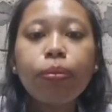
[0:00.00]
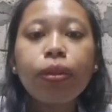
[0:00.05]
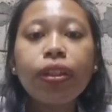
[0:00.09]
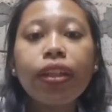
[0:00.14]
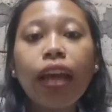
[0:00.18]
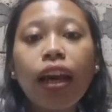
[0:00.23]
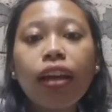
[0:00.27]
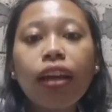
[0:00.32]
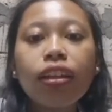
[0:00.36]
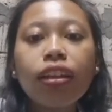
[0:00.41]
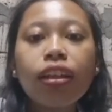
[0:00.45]

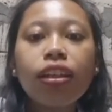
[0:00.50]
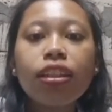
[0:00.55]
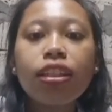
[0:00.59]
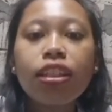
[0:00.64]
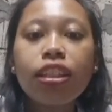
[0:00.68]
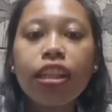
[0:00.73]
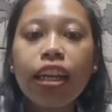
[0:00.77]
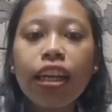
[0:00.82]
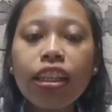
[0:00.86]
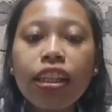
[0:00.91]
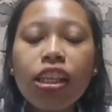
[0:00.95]
predicting
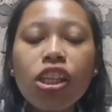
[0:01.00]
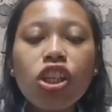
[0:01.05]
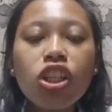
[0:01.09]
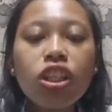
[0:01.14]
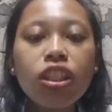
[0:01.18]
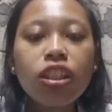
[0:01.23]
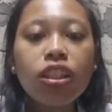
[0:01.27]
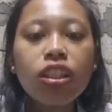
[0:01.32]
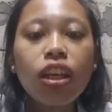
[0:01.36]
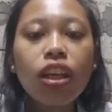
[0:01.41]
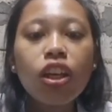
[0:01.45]

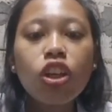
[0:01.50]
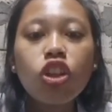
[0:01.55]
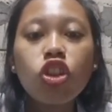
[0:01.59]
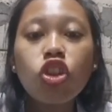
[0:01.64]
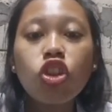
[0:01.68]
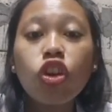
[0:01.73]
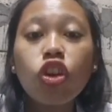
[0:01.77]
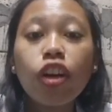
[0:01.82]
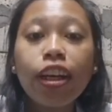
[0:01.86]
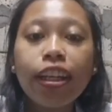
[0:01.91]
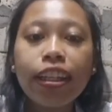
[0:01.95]
strategies
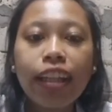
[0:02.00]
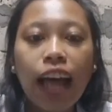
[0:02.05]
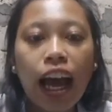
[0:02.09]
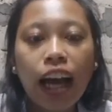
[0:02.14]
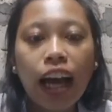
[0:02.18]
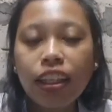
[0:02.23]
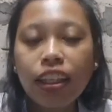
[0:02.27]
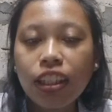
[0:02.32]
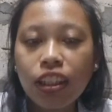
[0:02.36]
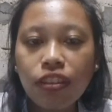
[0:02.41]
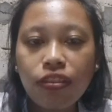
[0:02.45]
during the
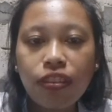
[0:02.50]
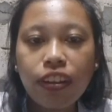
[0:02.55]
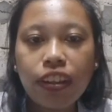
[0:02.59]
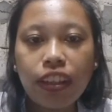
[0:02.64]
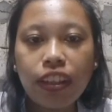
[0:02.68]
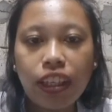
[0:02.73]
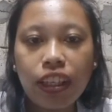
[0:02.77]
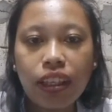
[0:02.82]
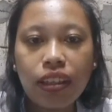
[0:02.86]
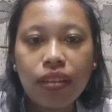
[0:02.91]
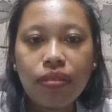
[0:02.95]

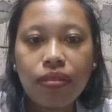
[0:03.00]
activity.